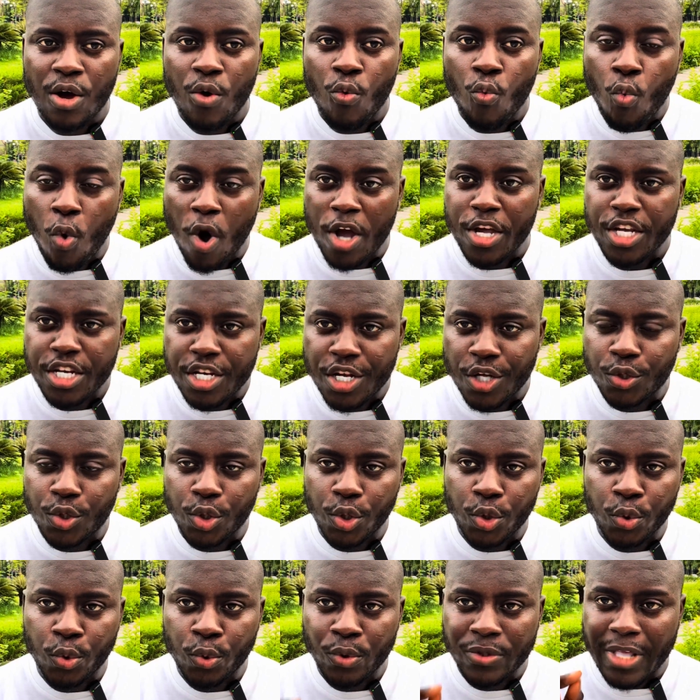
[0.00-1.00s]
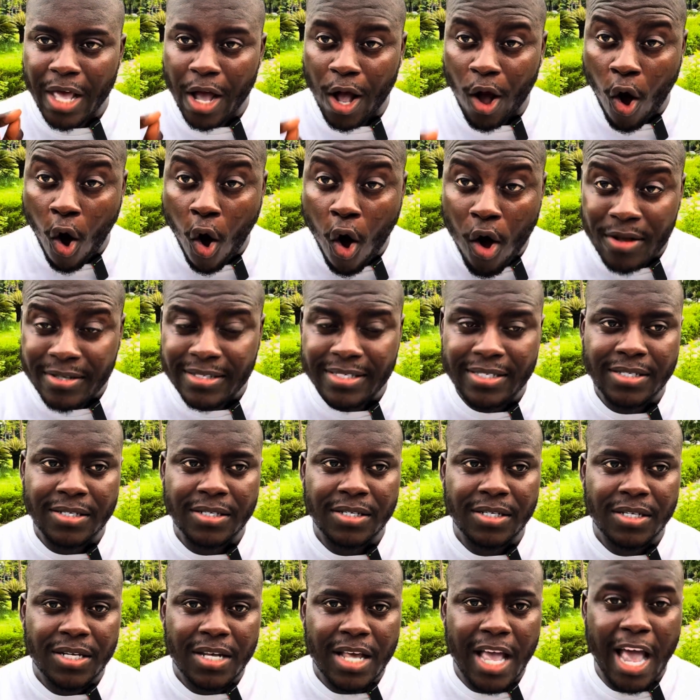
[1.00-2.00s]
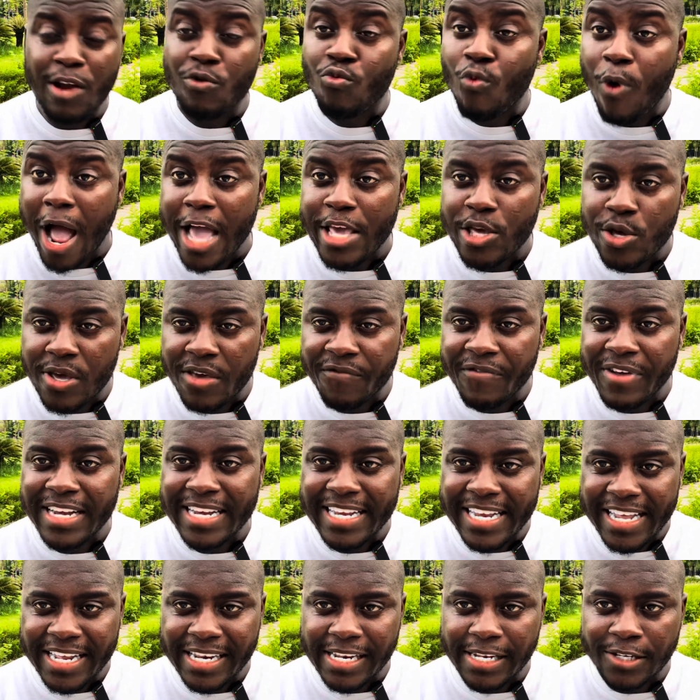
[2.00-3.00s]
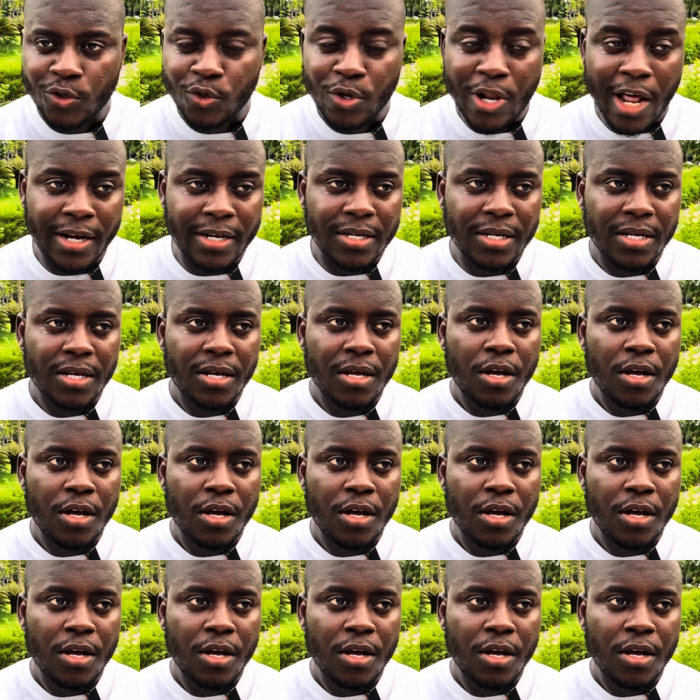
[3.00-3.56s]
what you need to do, the cost, and why you even need it, so that